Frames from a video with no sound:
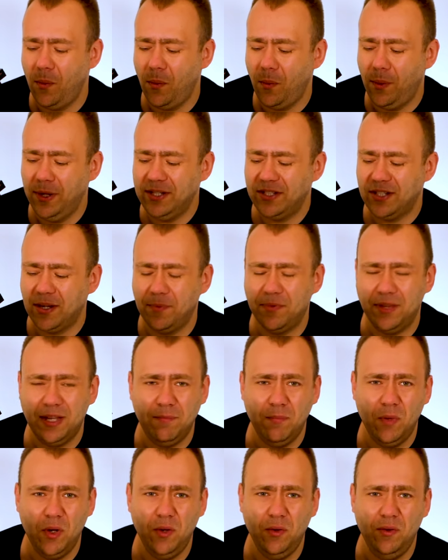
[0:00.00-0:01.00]
when
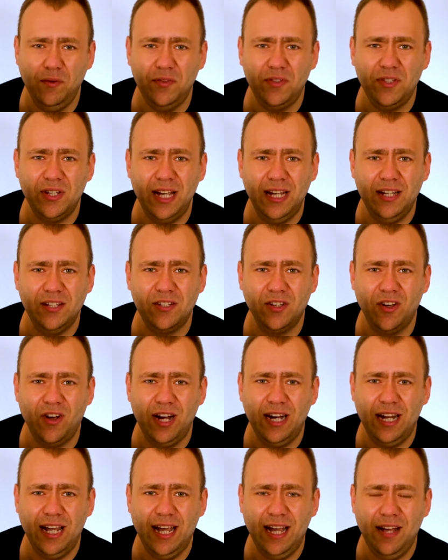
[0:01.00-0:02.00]
something moves
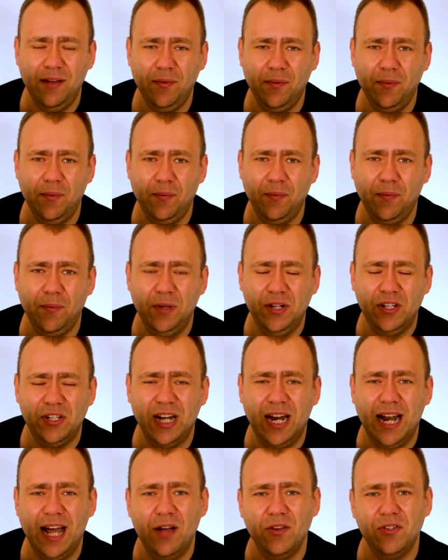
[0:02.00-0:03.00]
inside here, which
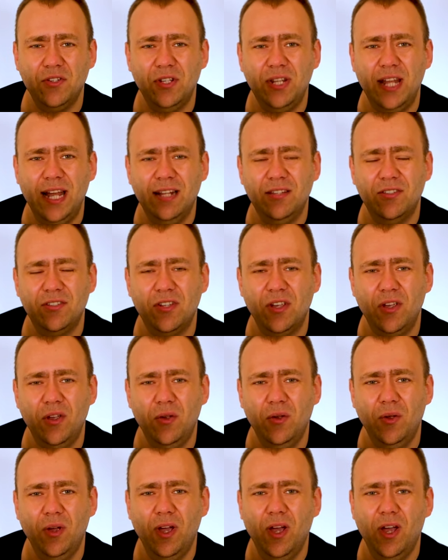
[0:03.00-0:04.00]
allows you then
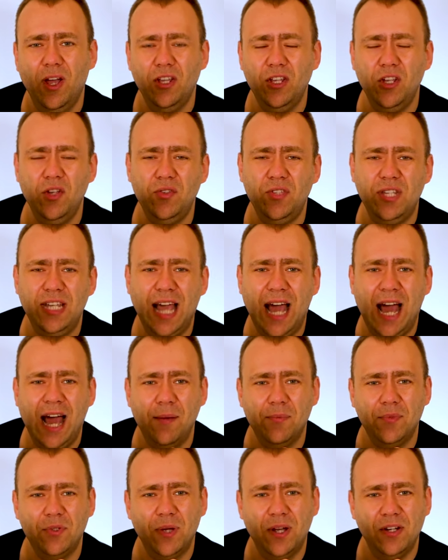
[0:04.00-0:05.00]
to use the
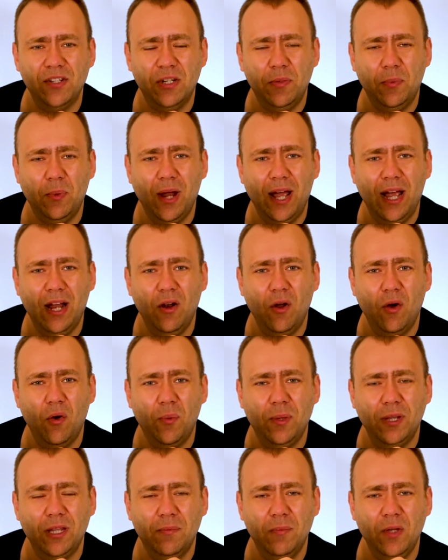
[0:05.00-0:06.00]
app to actually play
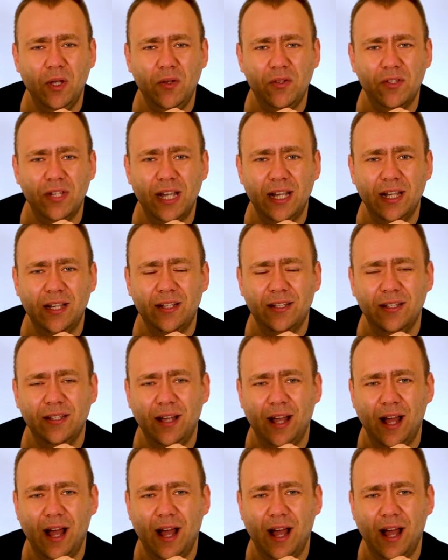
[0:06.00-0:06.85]
along with the music.